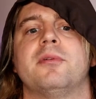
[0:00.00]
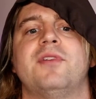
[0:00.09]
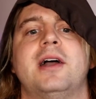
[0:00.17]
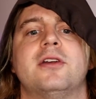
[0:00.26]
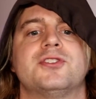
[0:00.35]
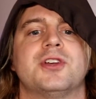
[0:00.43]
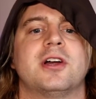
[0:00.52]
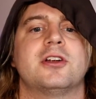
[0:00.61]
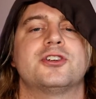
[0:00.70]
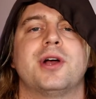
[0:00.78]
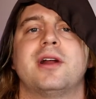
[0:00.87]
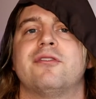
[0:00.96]
providers are going
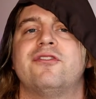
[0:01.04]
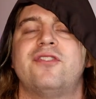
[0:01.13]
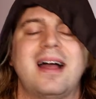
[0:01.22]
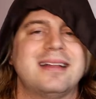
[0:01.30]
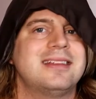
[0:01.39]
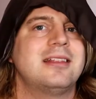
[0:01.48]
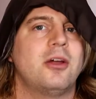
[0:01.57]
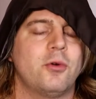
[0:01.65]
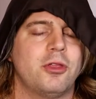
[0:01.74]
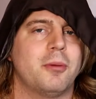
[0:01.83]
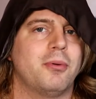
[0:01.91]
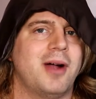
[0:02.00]
to try to finally lower
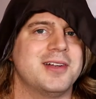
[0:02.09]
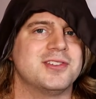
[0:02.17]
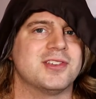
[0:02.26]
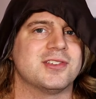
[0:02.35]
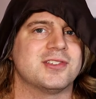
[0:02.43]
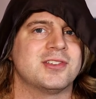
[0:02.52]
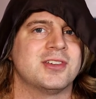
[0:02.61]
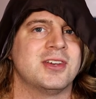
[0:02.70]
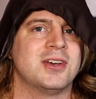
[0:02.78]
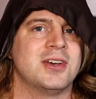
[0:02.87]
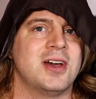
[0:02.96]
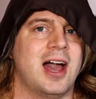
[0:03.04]
their prices
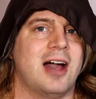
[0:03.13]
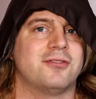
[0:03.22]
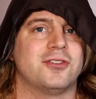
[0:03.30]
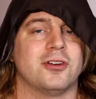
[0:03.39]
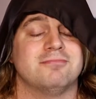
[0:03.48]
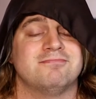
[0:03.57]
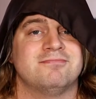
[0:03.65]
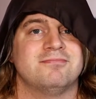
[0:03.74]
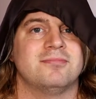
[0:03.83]
after,